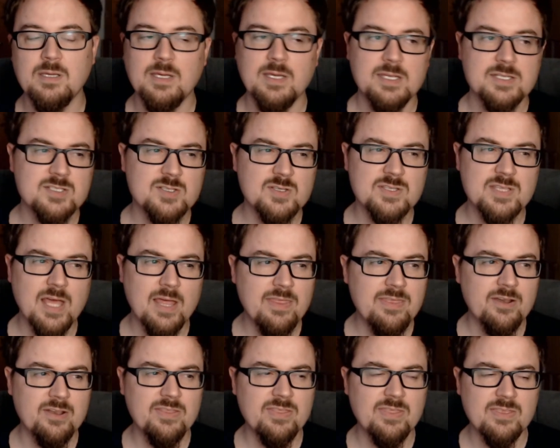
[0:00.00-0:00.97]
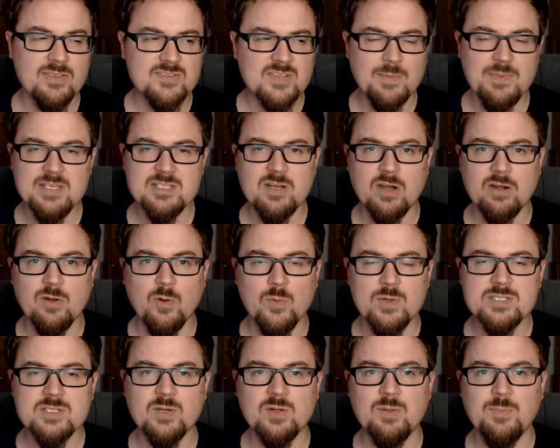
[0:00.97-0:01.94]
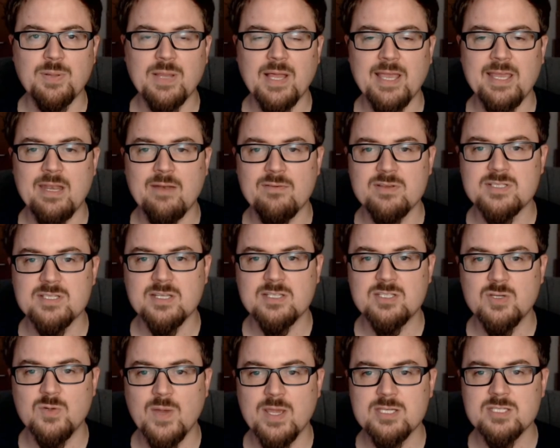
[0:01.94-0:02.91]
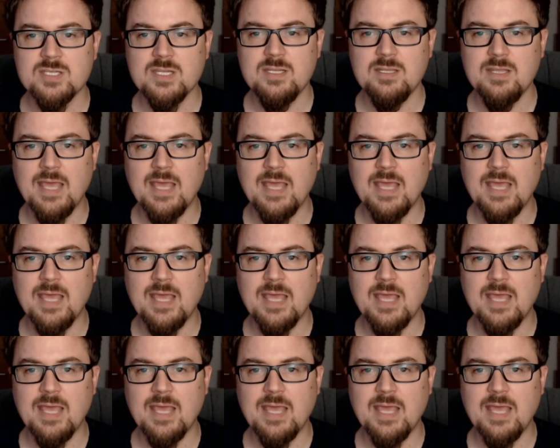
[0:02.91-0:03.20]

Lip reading: So it's not there. Some of these aren't always going to apply in every situation.